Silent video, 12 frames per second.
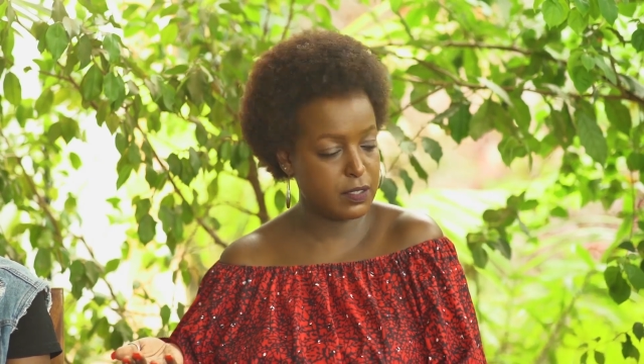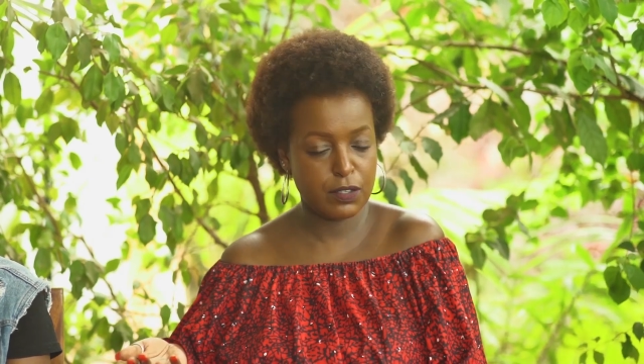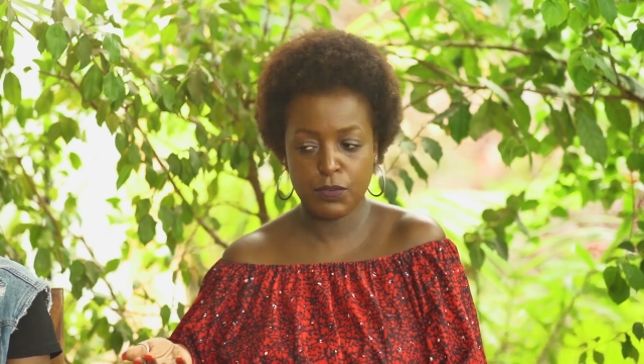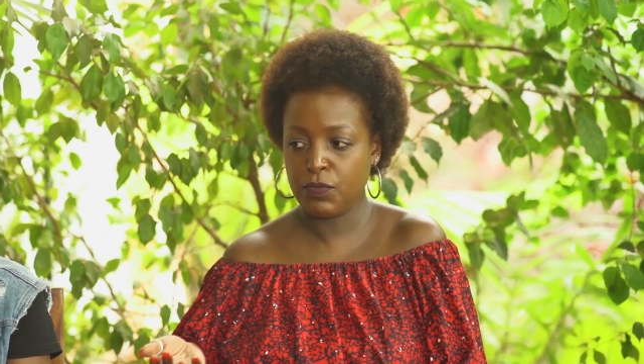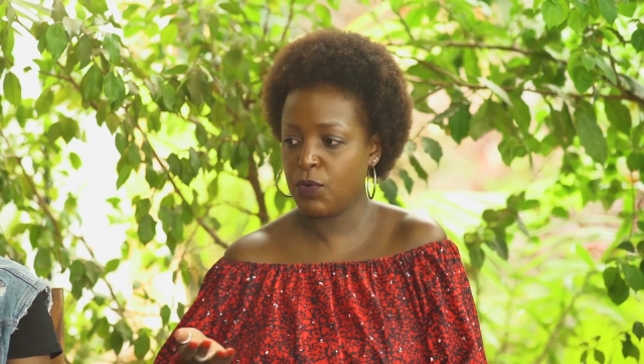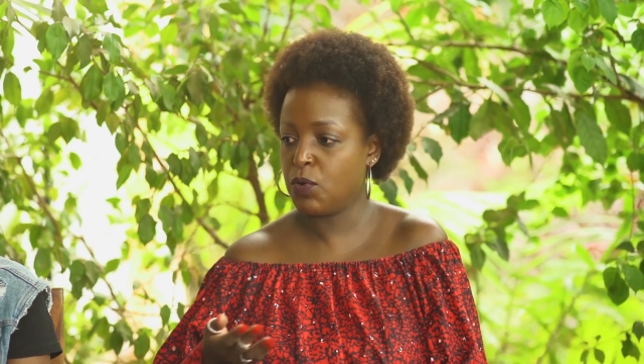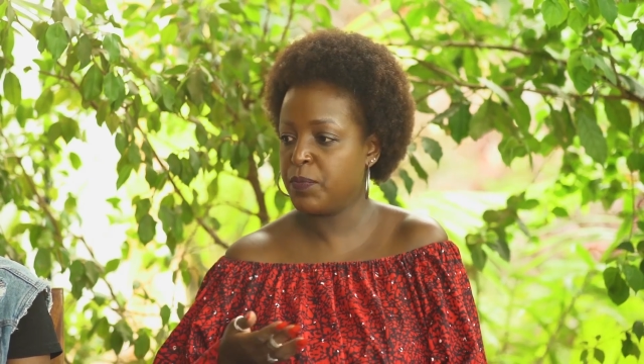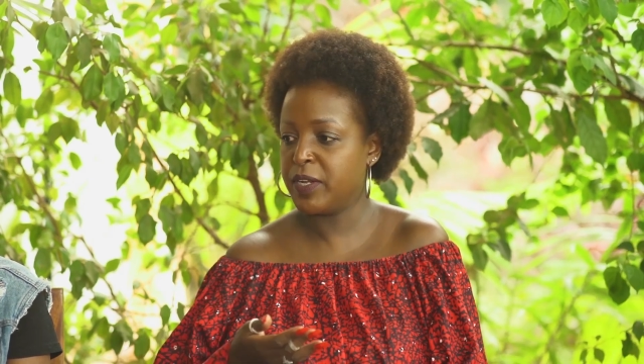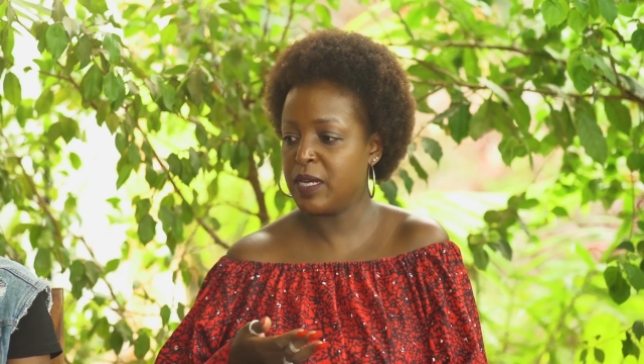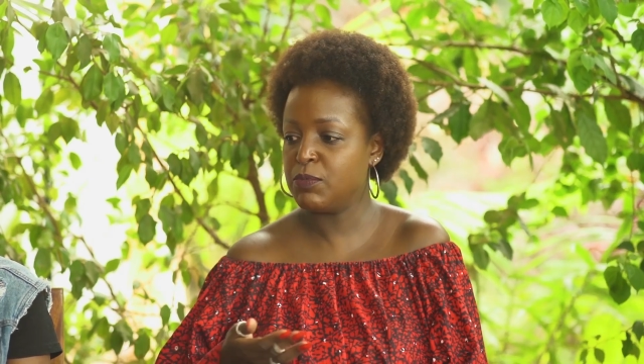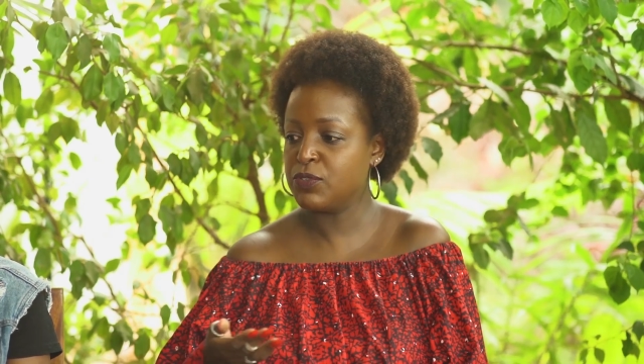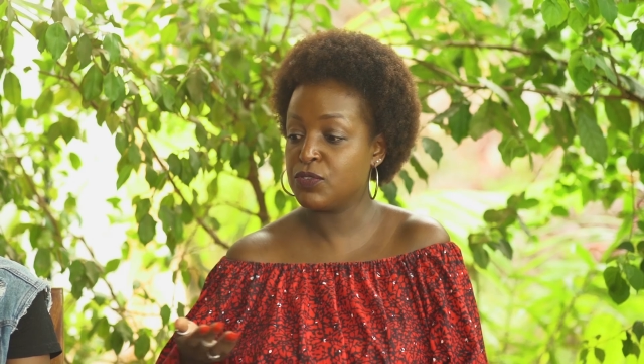You've all been
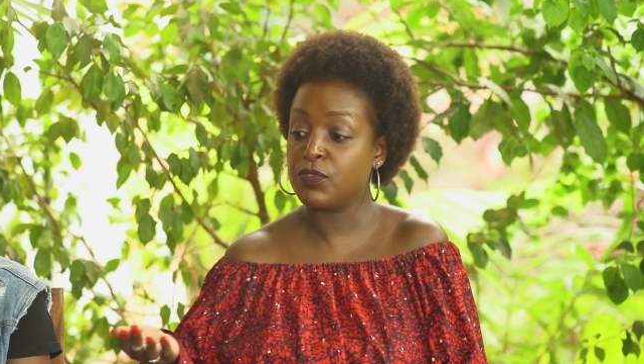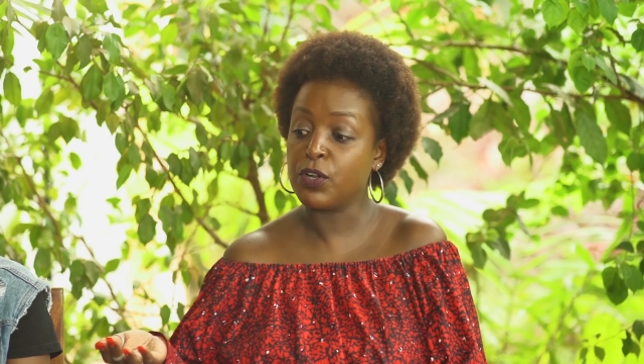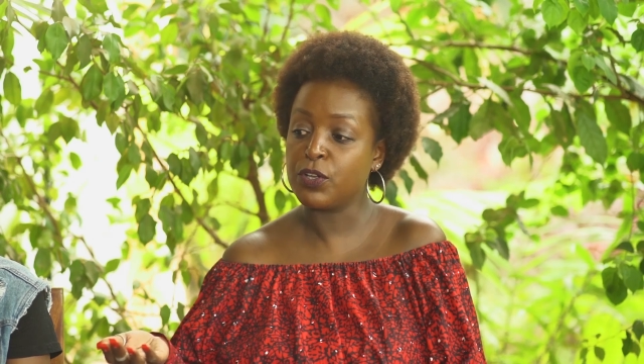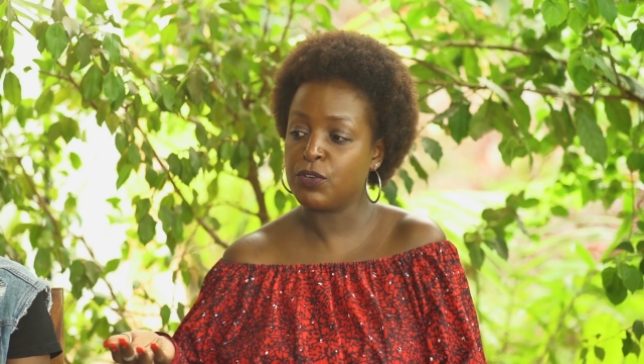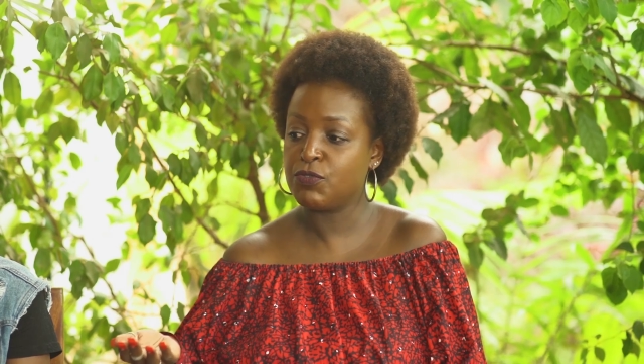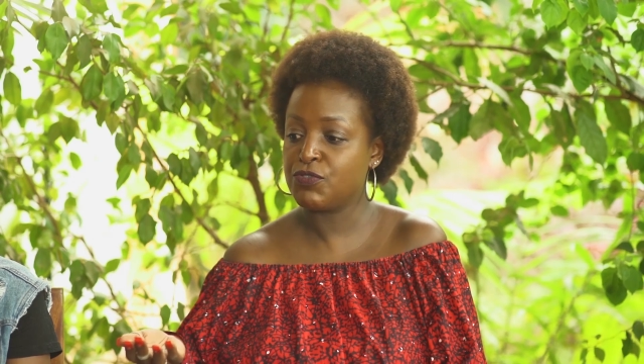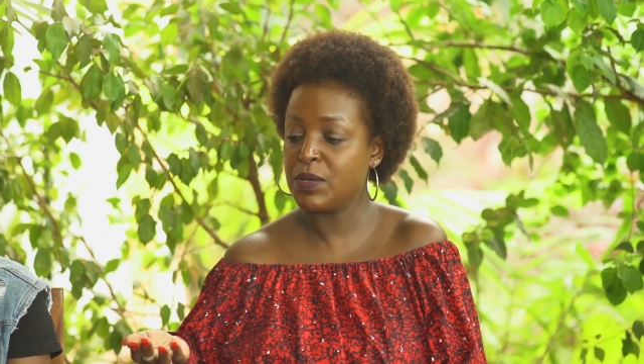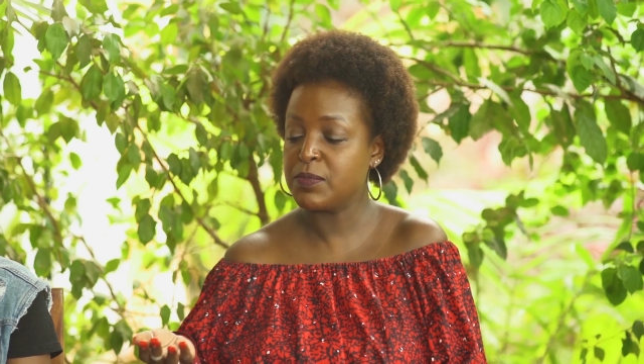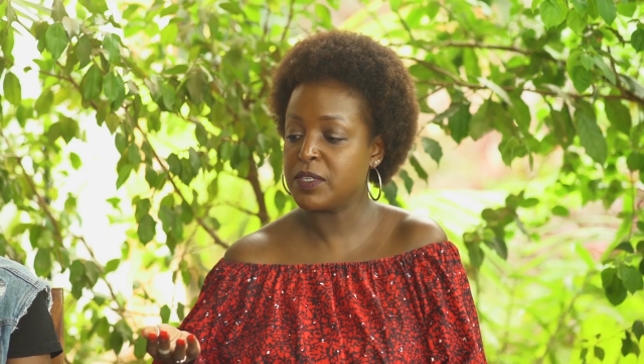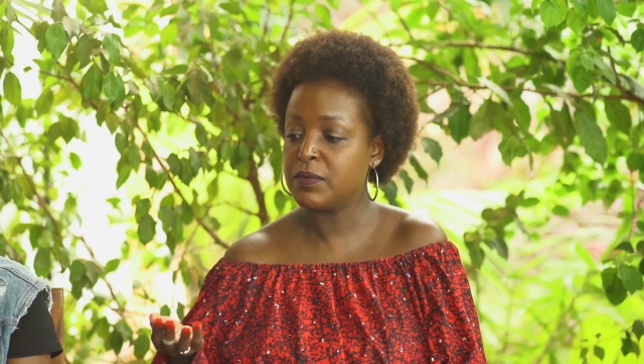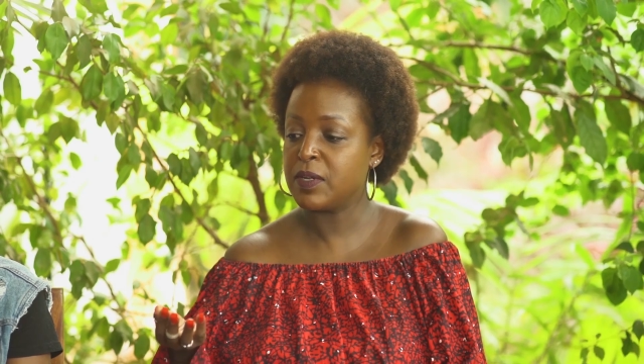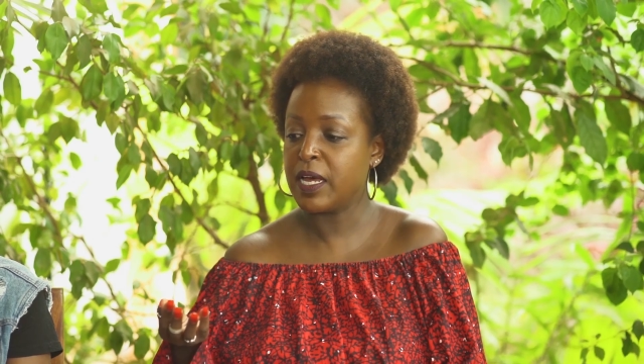able to follow your dreams
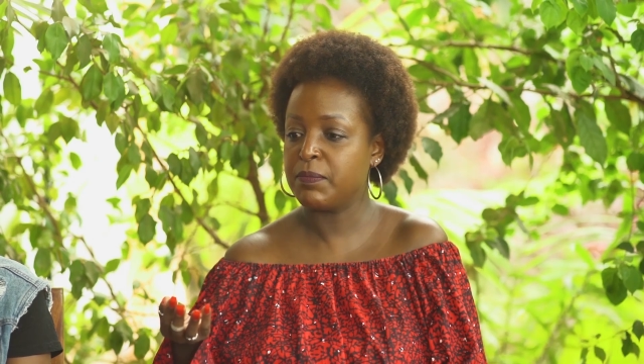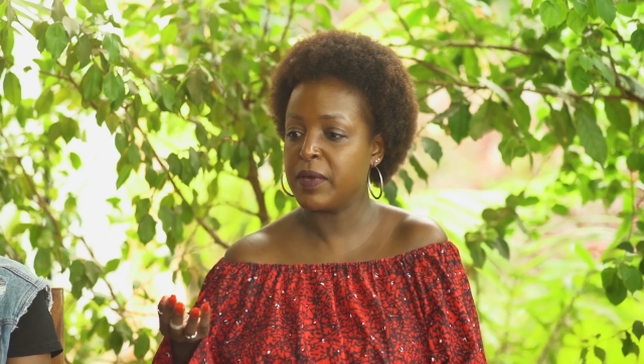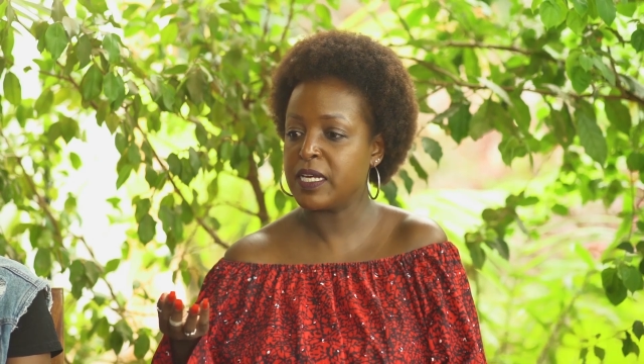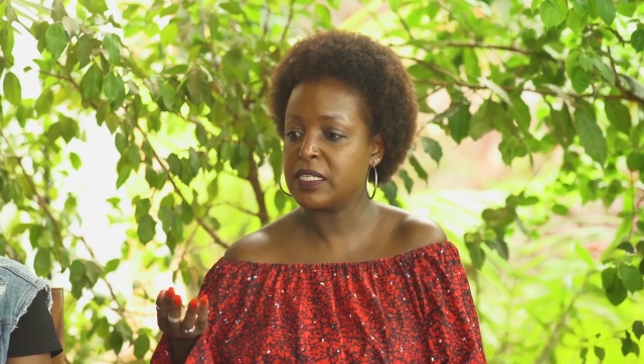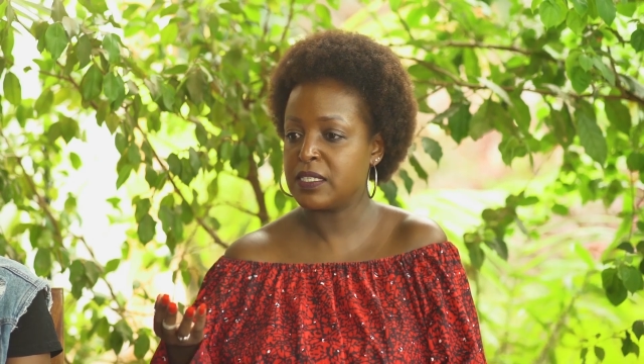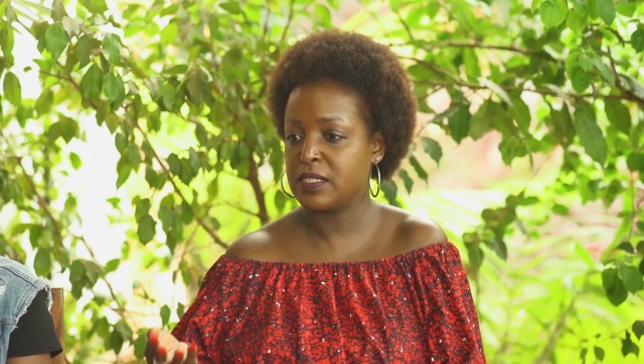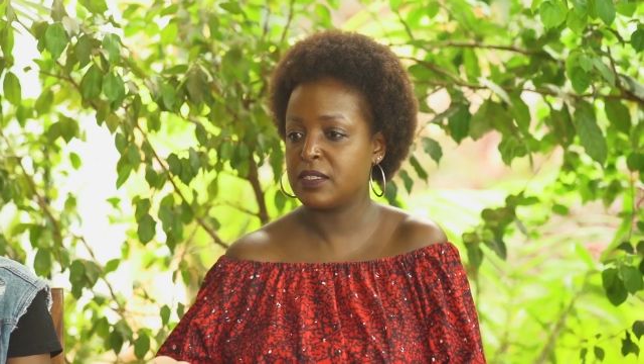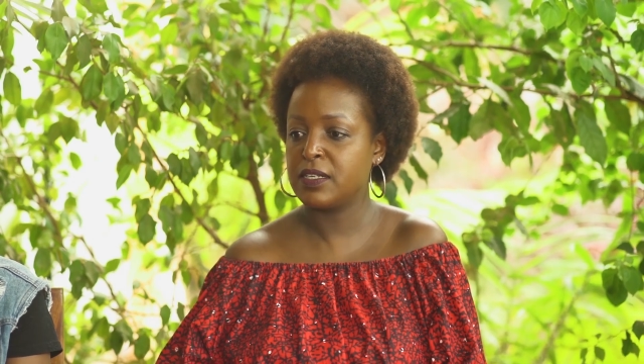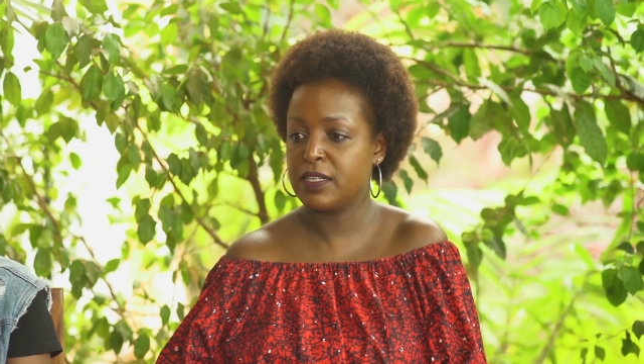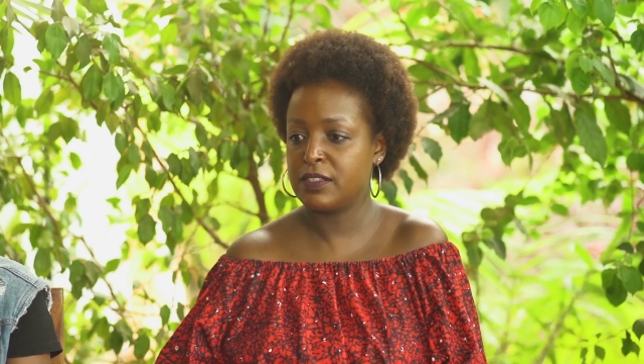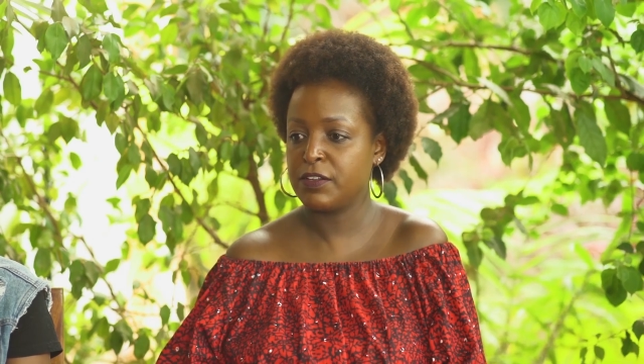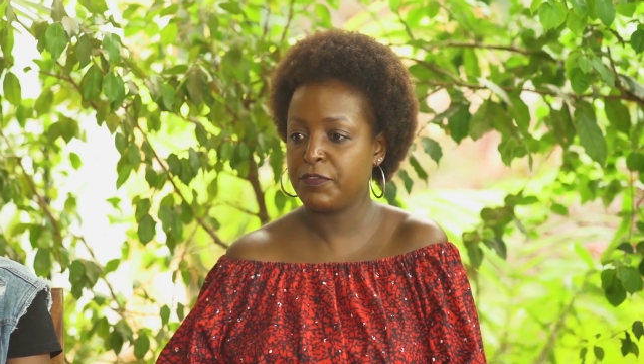and make a
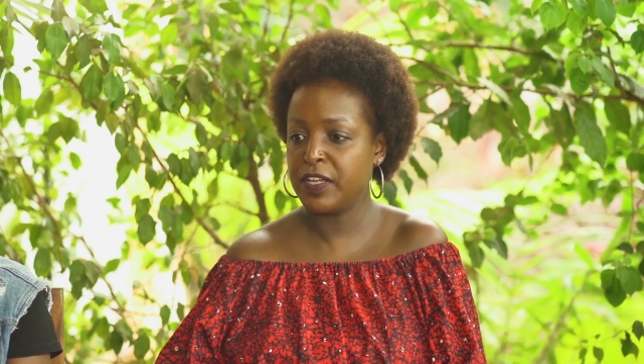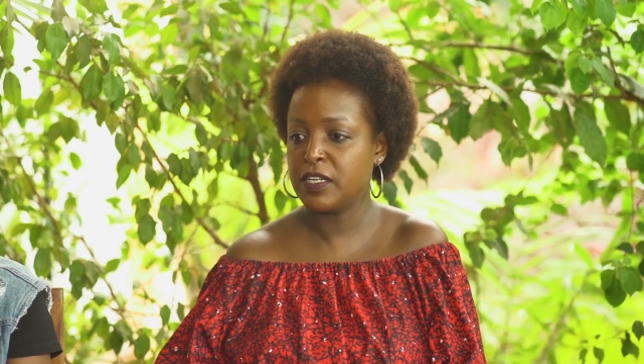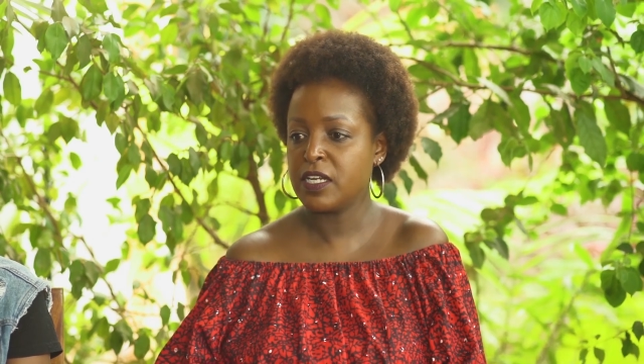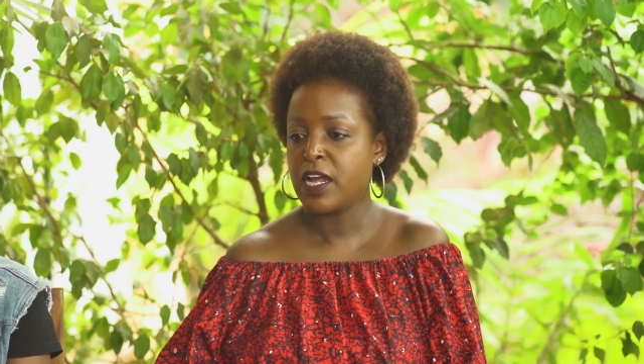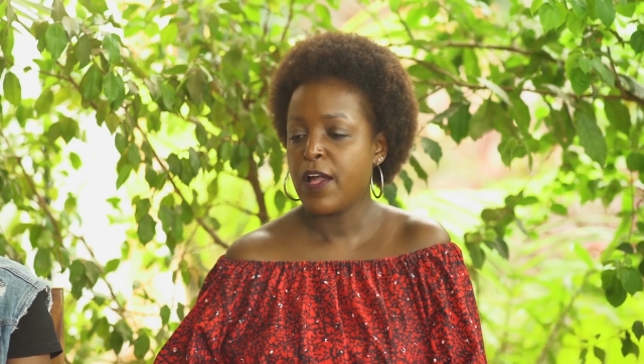success of it.